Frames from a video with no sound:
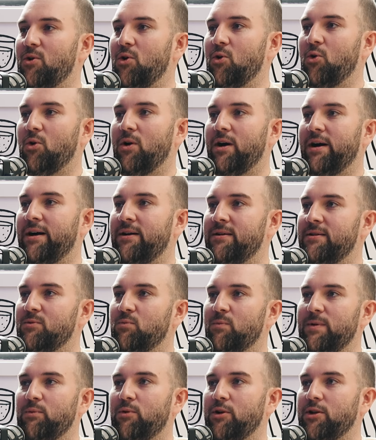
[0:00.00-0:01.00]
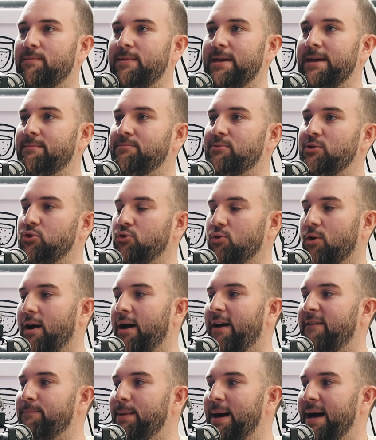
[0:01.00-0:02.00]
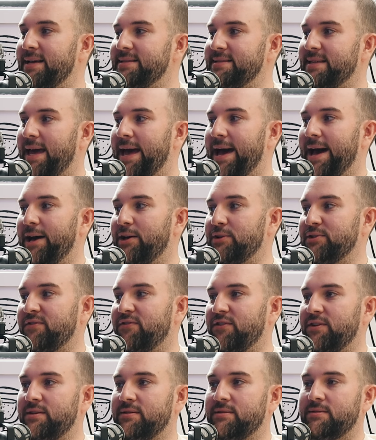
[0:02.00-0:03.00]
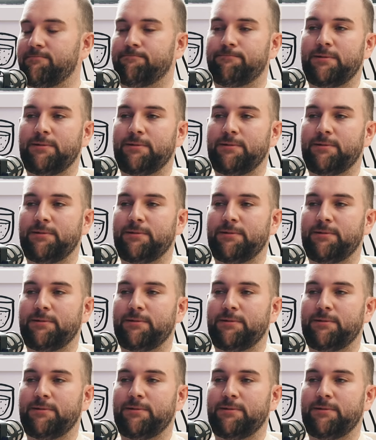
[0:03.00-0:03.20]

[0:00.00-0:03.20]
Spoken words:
or we want to be able to drive past their house versus